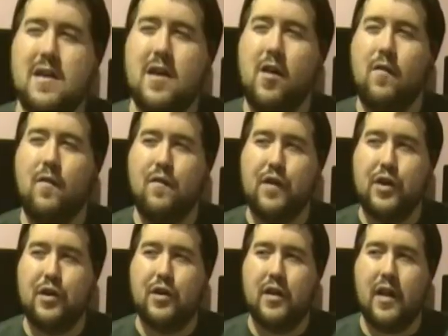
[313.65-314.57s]
You can
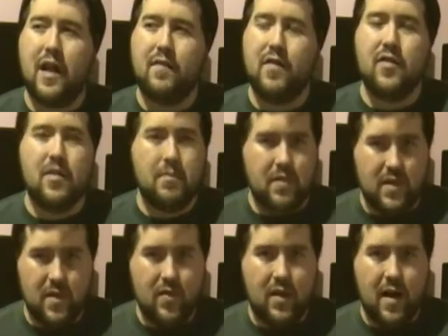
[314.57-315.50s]
feel a lot of the
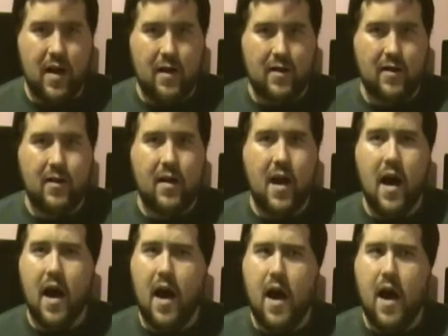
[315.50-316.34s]
sympathy of the character.